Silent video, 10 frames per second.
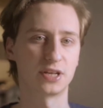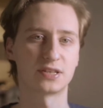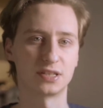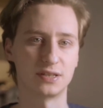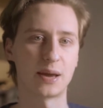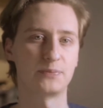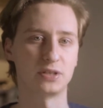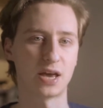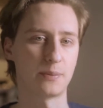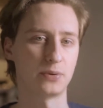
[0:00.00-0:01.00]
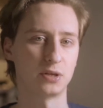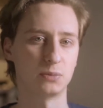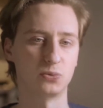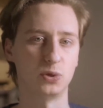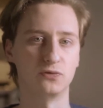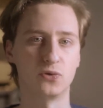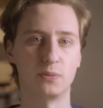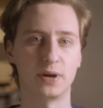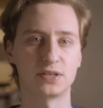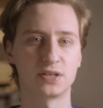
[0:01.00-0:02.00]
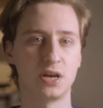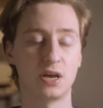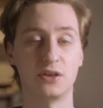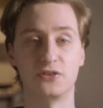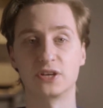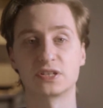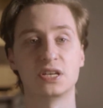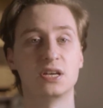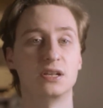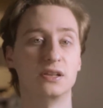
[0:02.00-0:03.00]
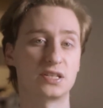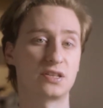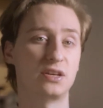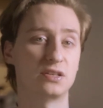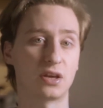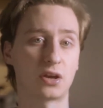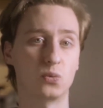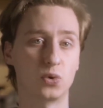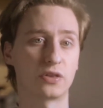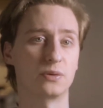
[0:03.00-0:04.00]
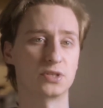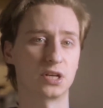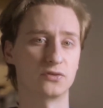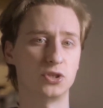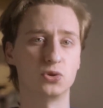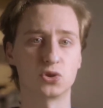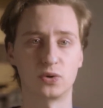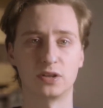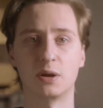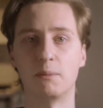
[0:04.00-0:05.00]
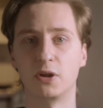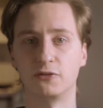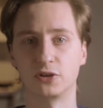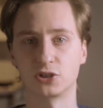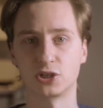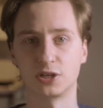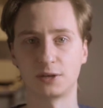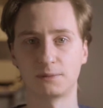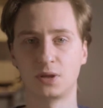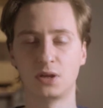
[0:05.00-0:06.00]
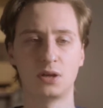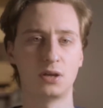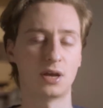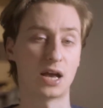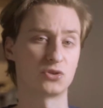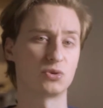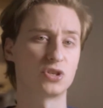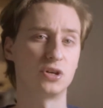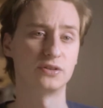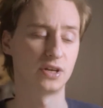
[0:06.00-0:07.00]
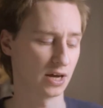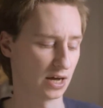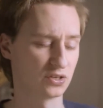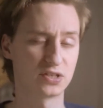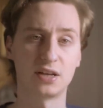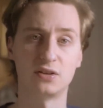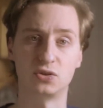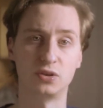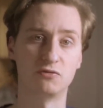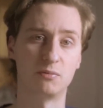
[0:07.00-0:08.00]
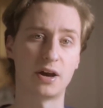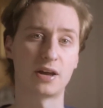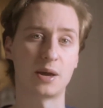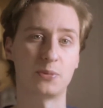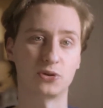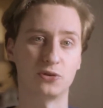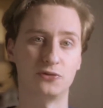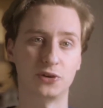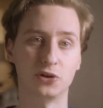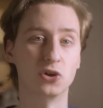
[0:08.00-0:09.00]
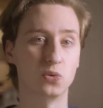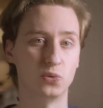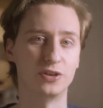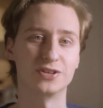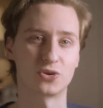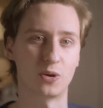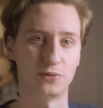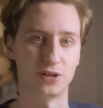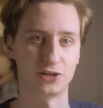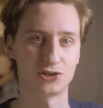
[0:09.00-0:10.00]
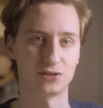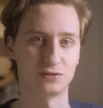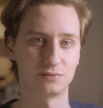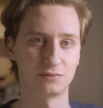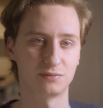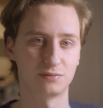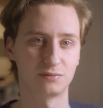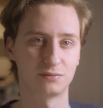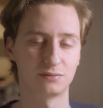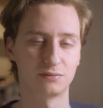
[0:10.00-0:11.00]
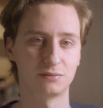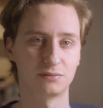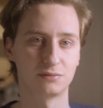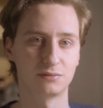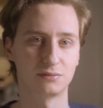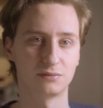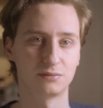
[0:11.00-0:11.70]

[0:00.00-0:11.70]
less adapting happening between formats, and thus less things that can work themselves loose or end up malfunctioning. As a result, I decided to leave my iPod configured with this combination. The